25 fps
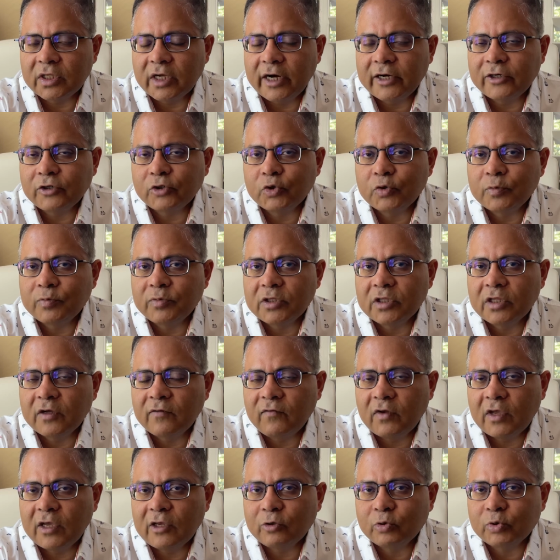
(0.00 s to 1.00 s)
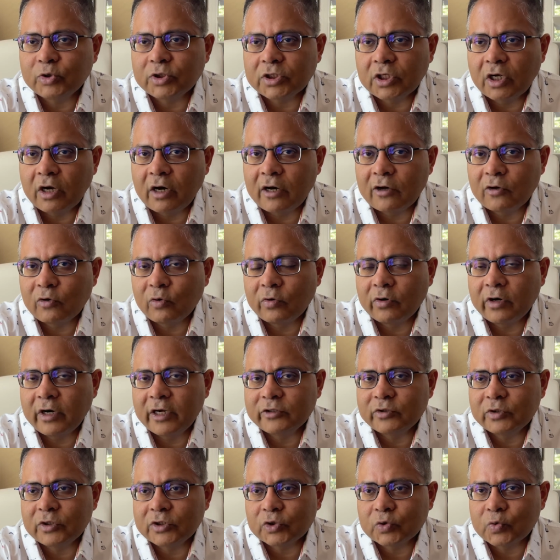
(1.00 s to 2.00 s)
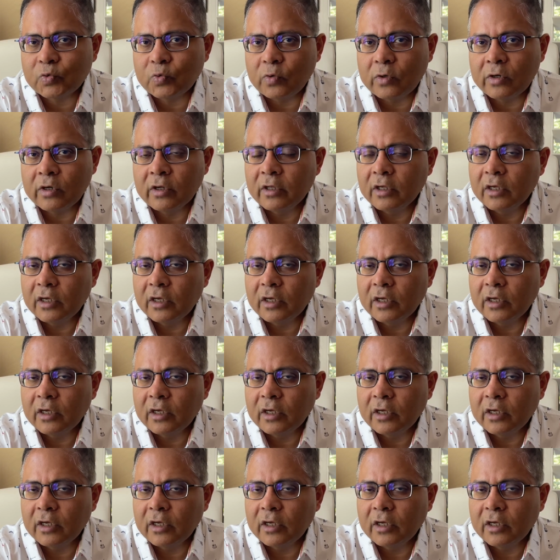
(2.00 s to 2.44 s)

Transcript: That should be the way you start your graduate school.